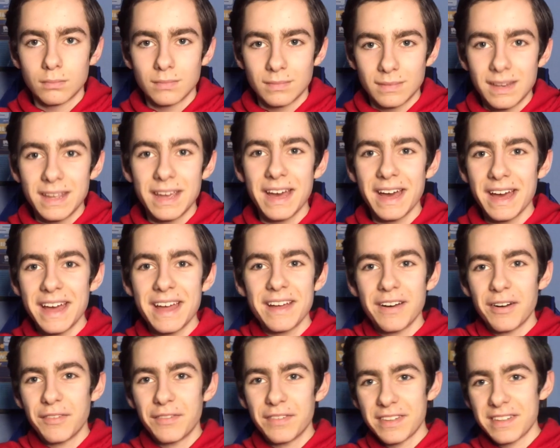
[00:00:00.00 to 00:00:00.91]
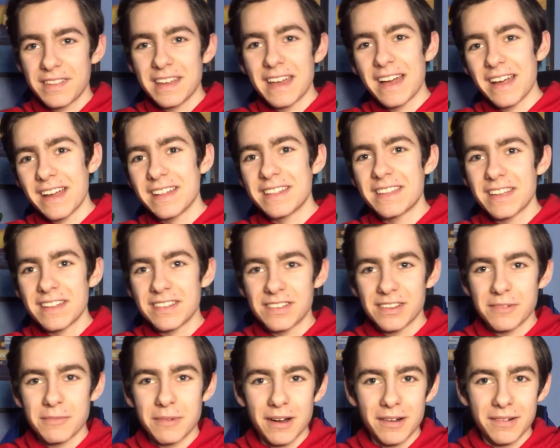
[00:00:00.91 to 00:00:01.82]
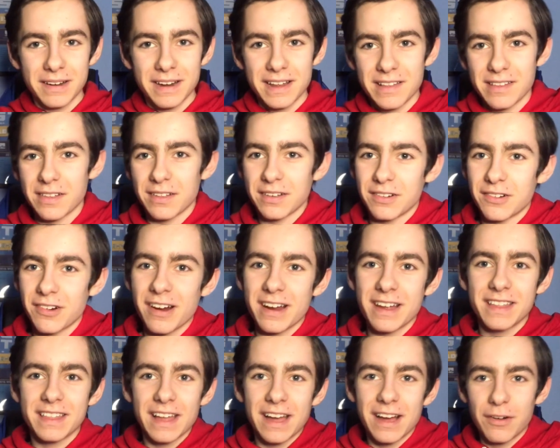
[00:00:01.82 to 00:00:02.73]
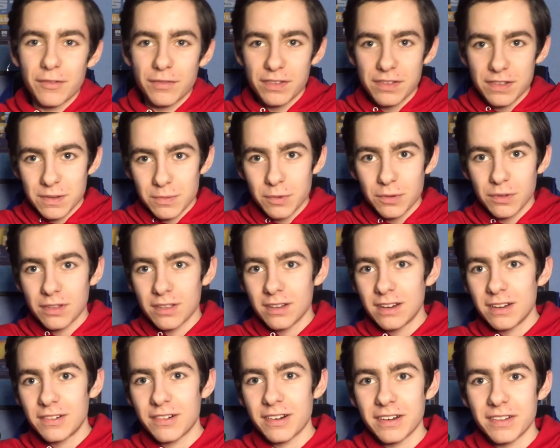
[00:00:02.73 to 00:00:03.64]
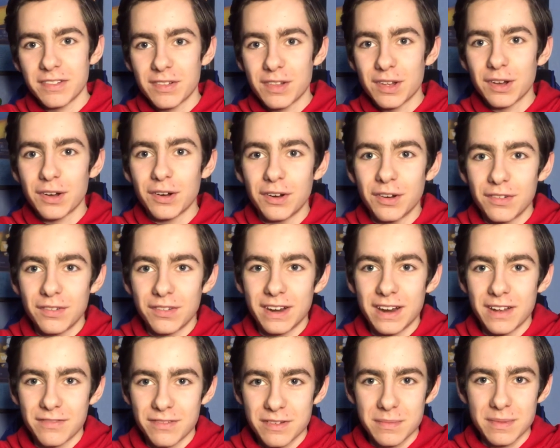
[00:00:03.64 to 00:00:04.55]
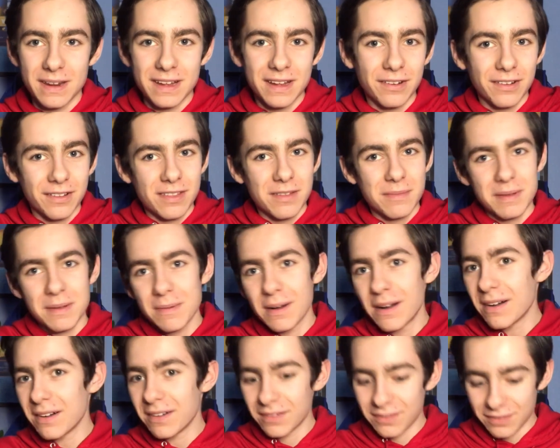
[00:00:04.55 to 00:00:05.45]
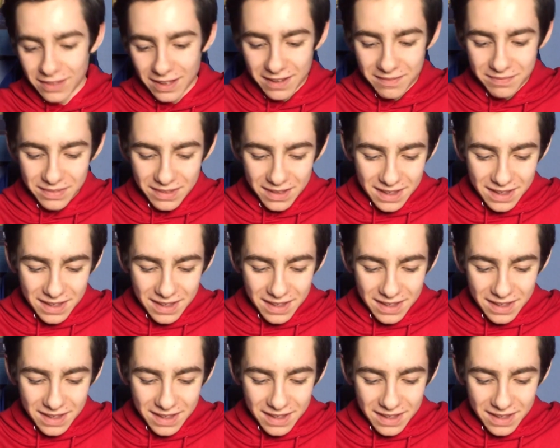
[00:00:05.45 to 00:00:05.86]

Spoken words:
Yeah, it did do well, and it's great that obviously Waterloo Road took off and everybody got to be part of that.